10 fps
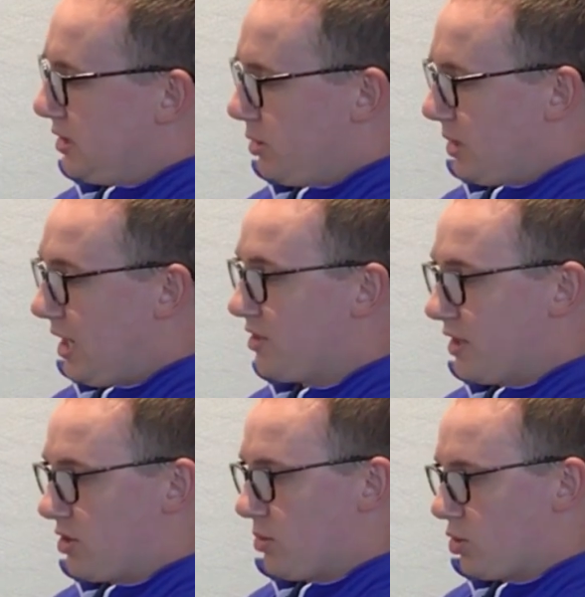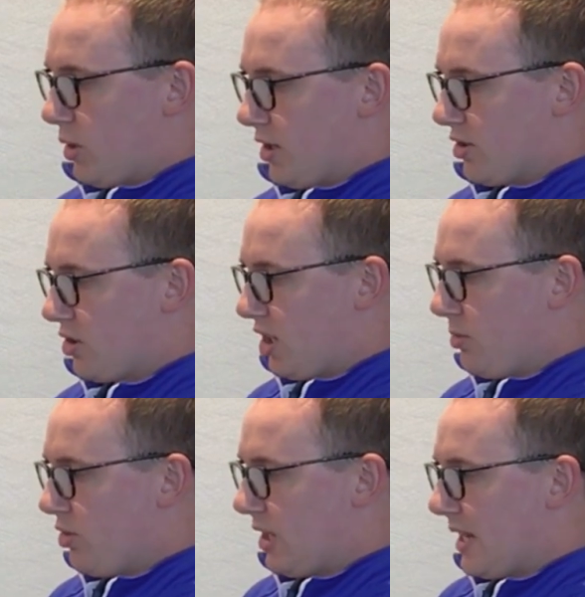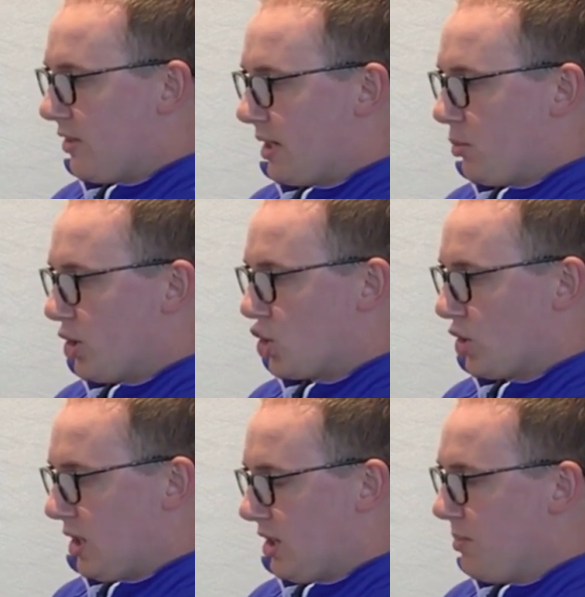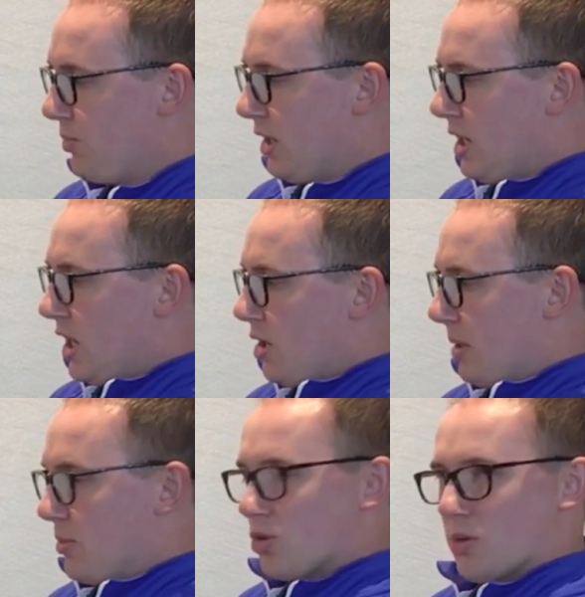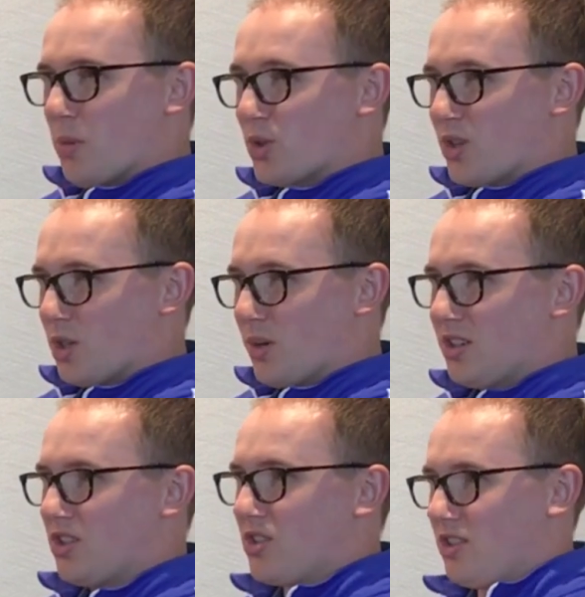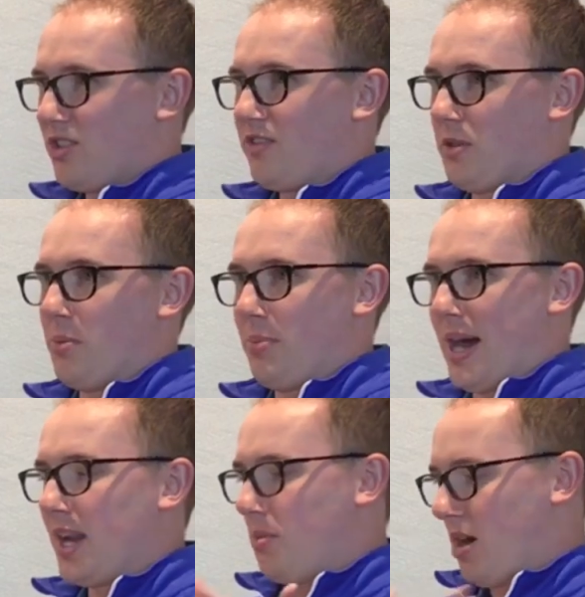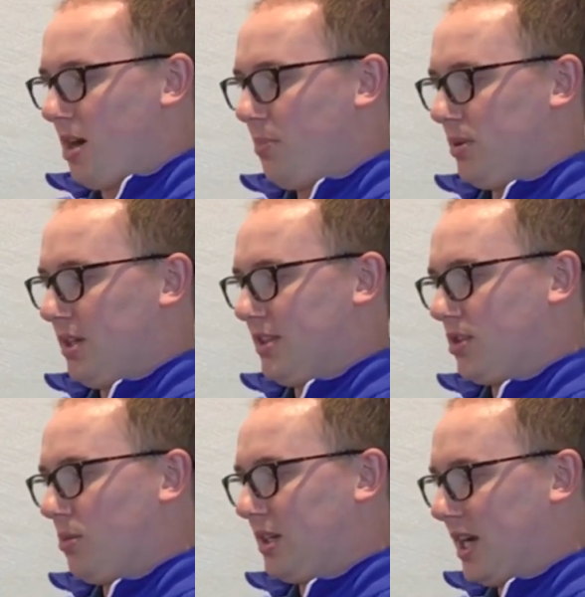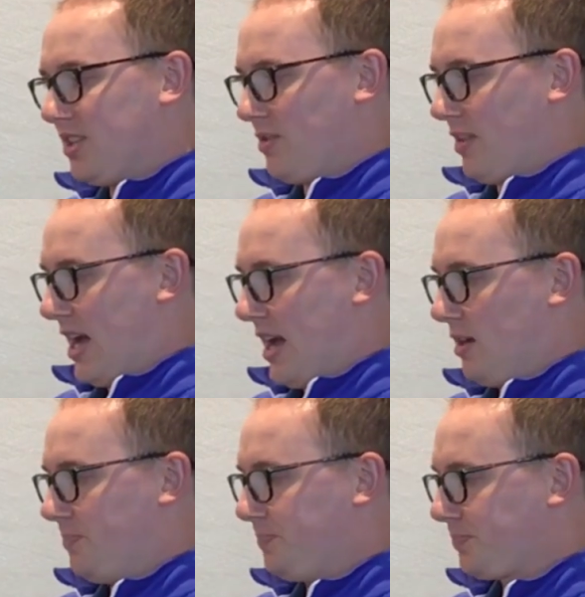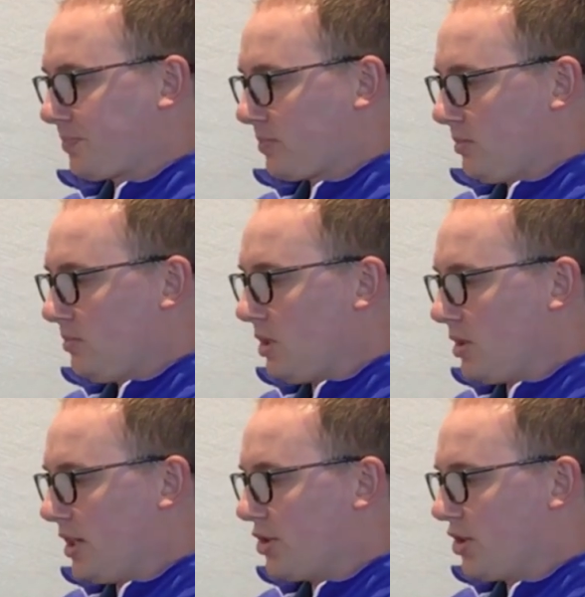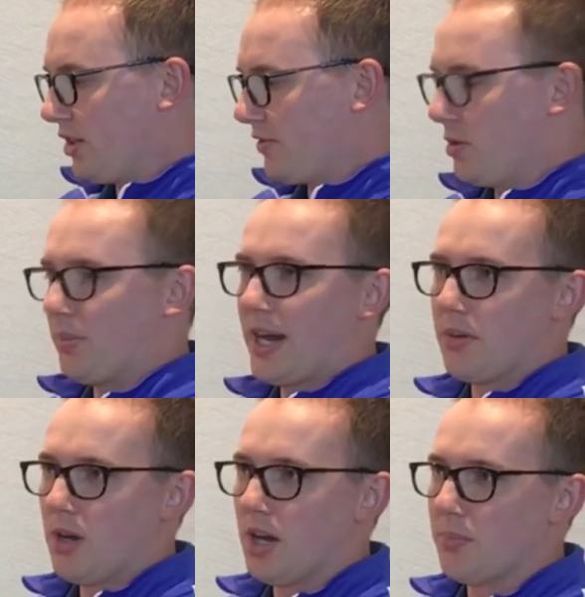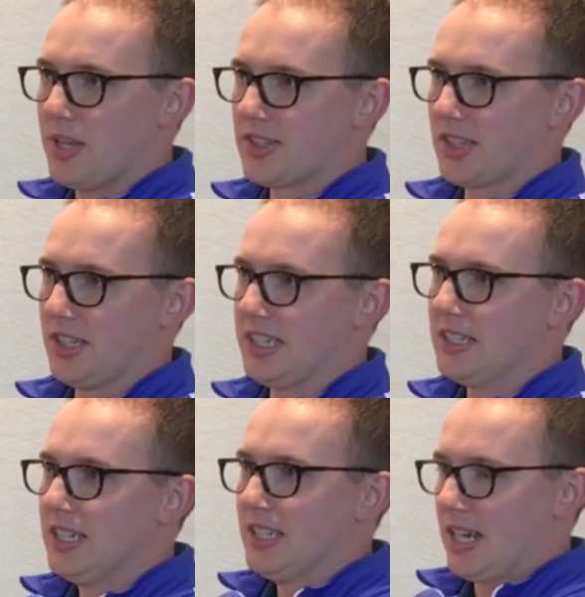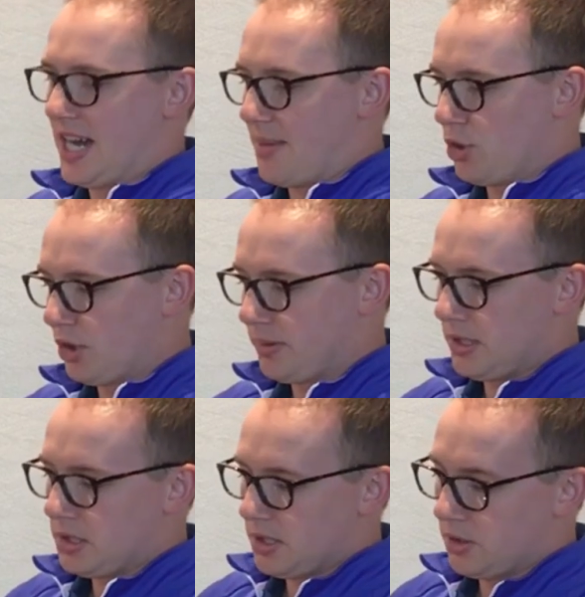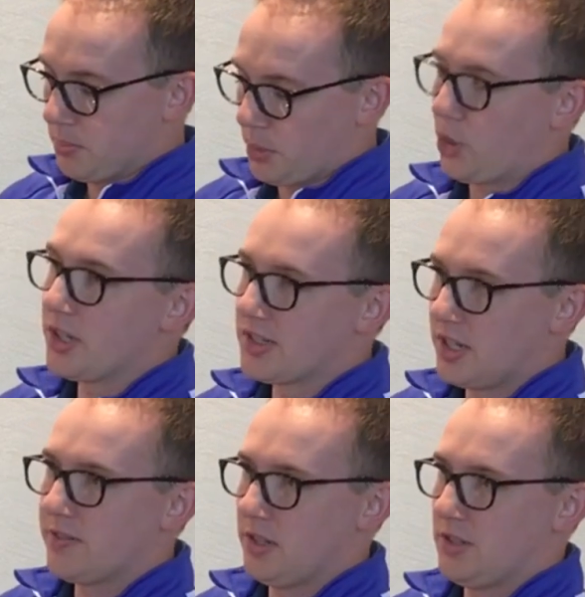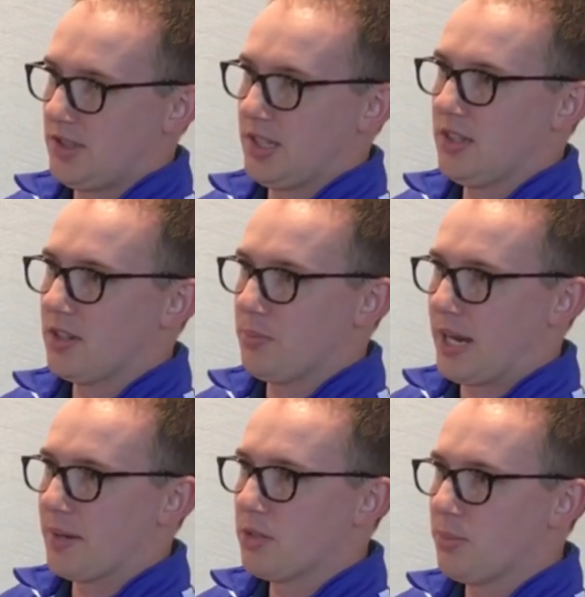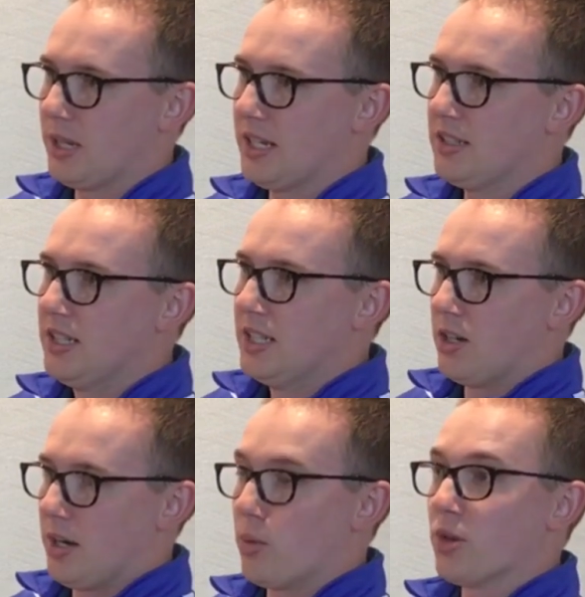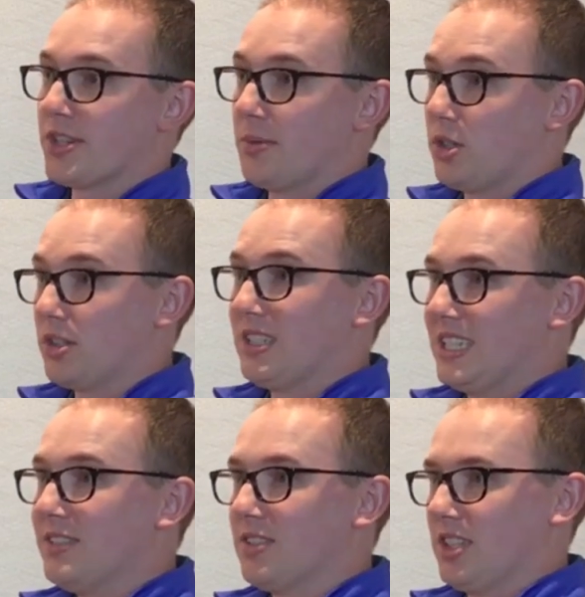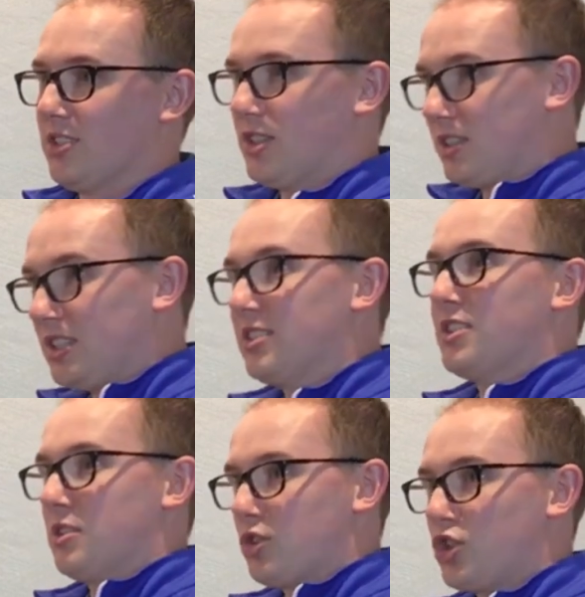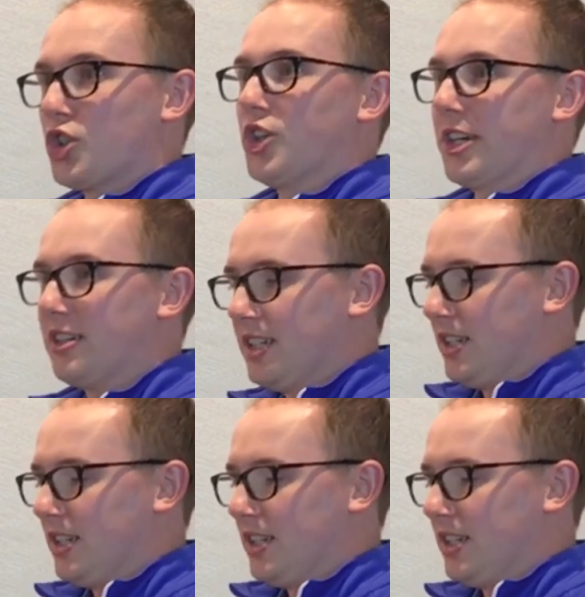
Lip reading: So because vegetables are water soluble, they have a lot of moisture in them. The problem is with most cookware, it just cooks it from the bottom up. And so because of that, because cooking from the bottom up, basically you're going to be either burning stuff and sticking to the bottom of the pan, or it's not going to be cooking evenly, so you have to sit there and stir it.